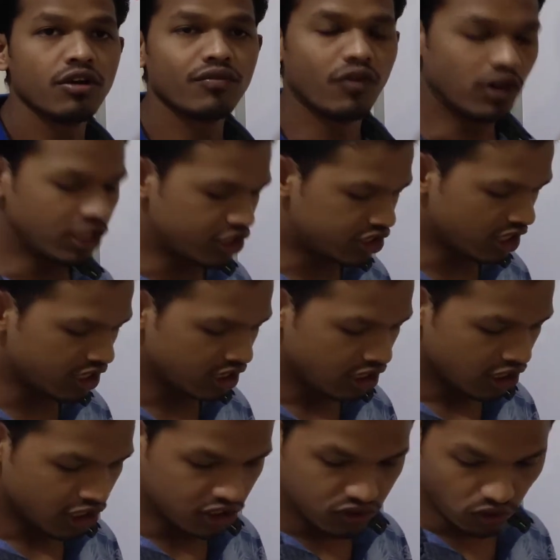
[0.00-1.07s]
Polyester
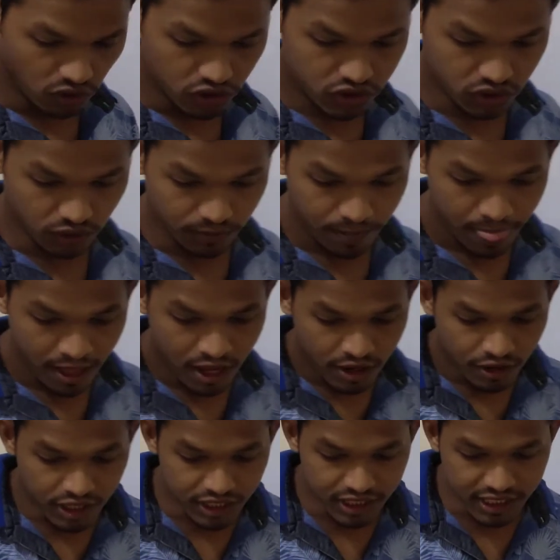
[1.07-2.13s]
is also
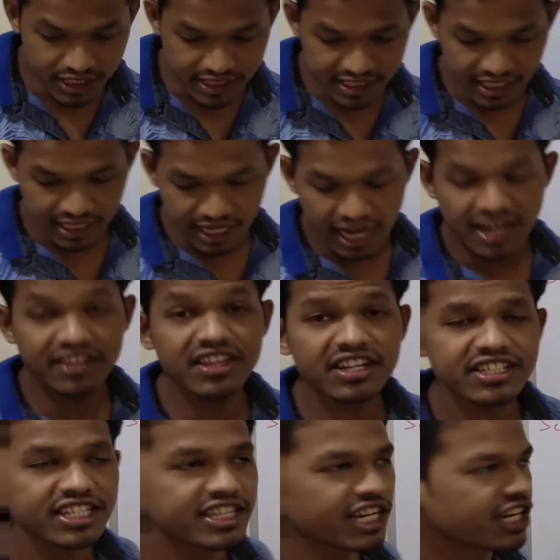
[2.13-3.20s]
another
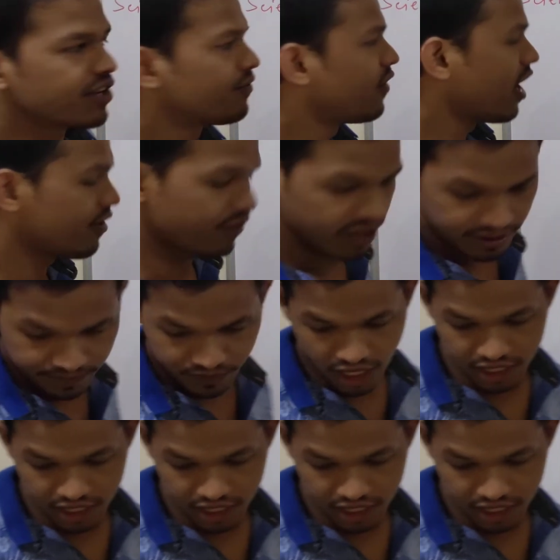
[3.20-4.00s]
synthetic fiber